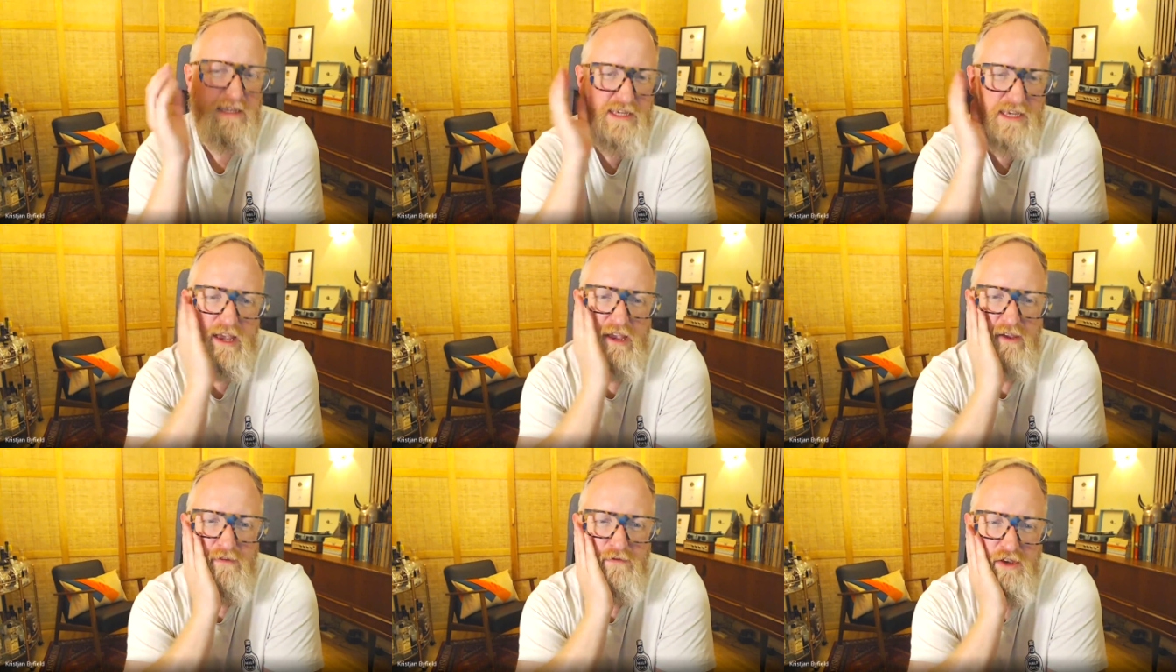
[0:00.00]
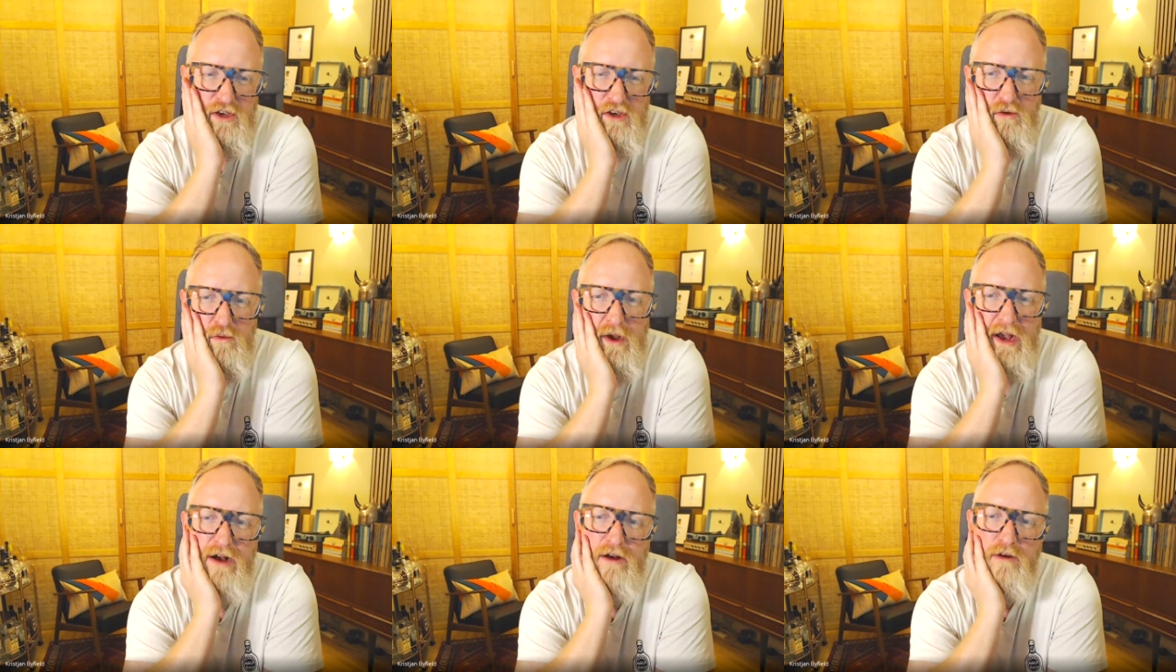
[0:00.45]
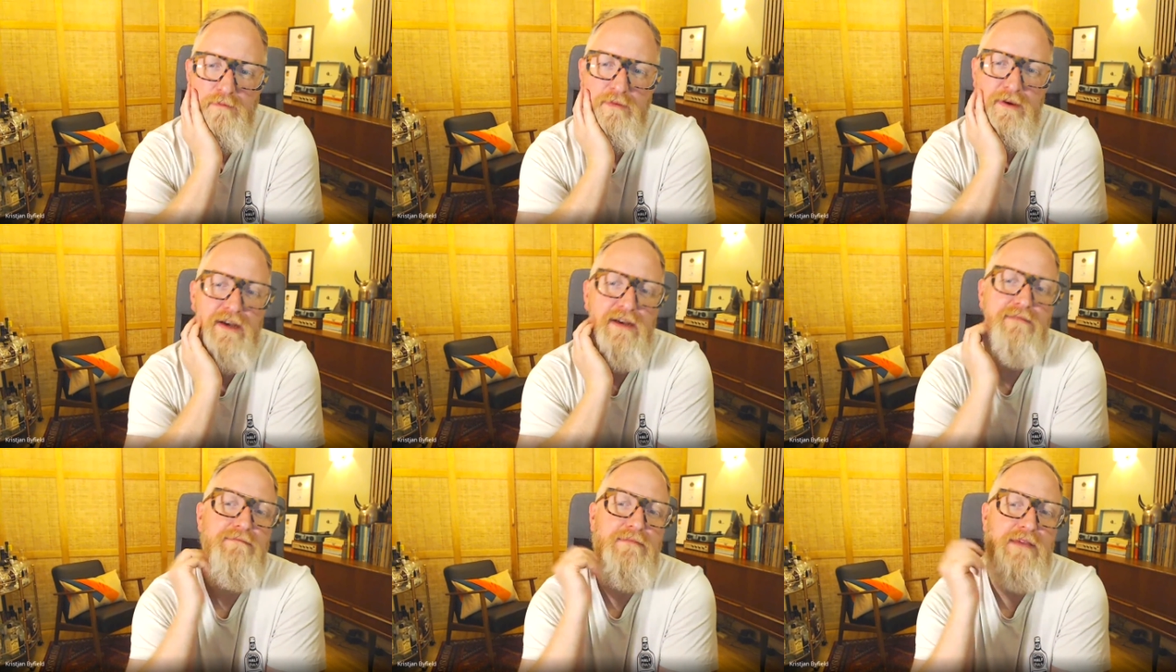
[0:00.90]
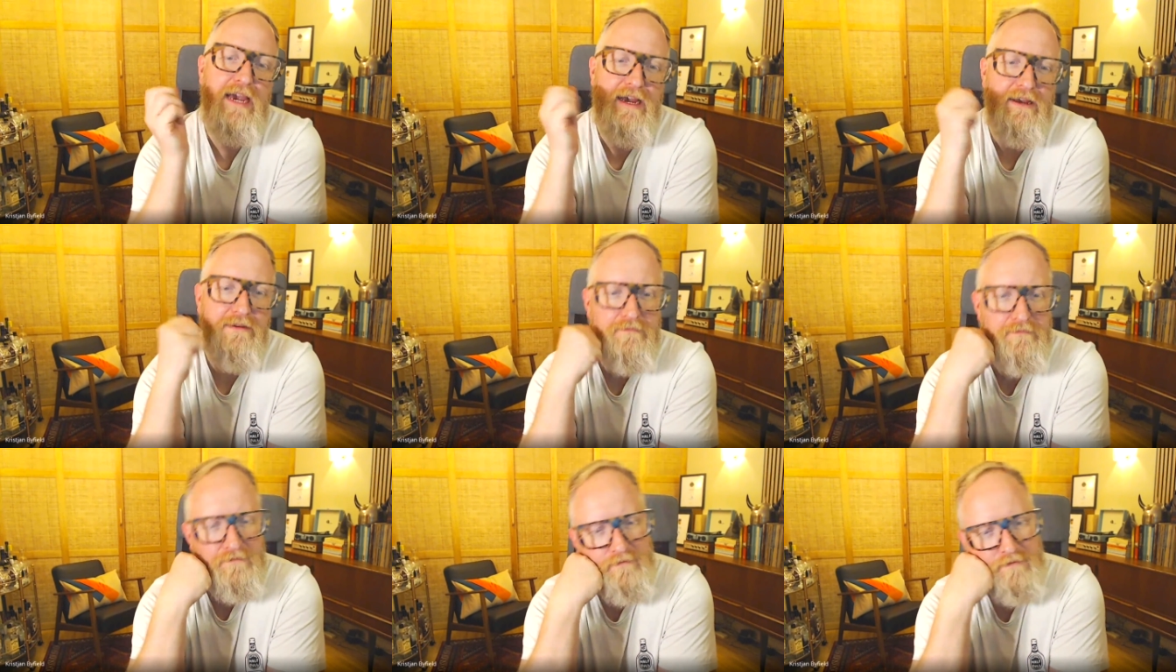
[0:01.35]
served you well, but yeah.
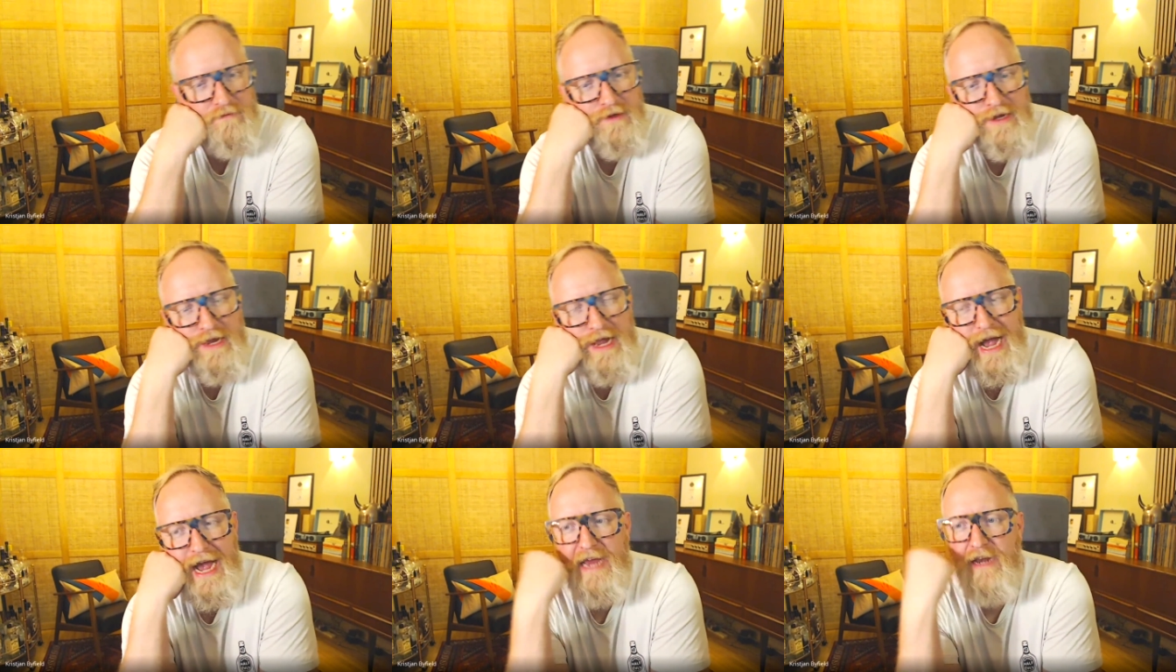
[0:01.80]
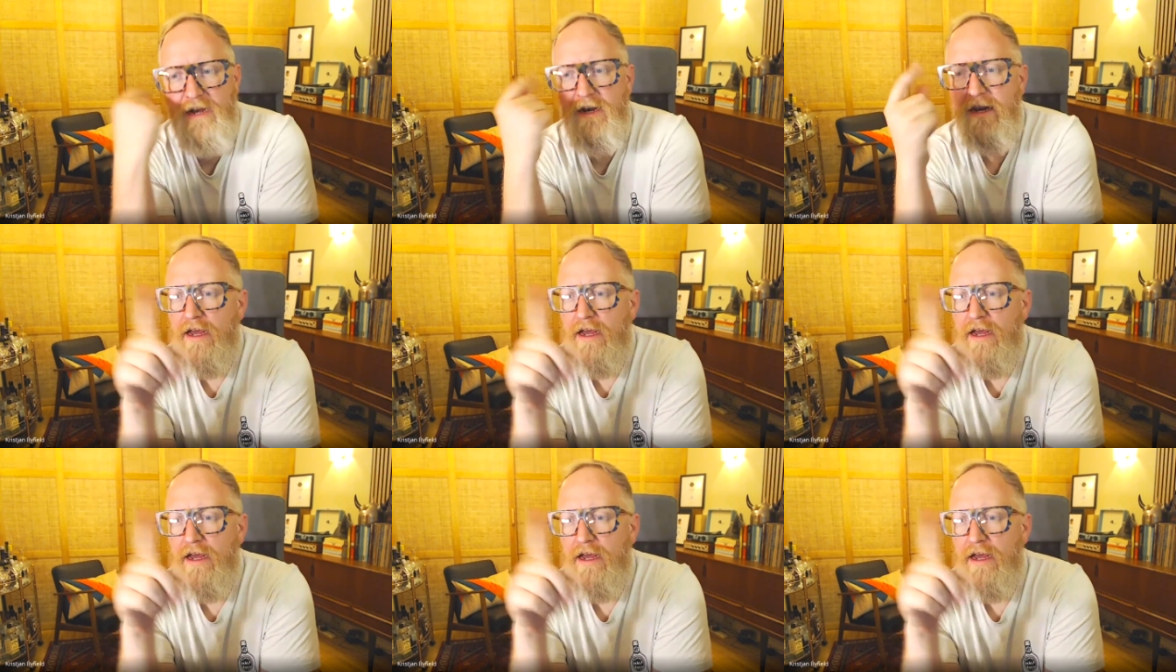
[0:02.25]
And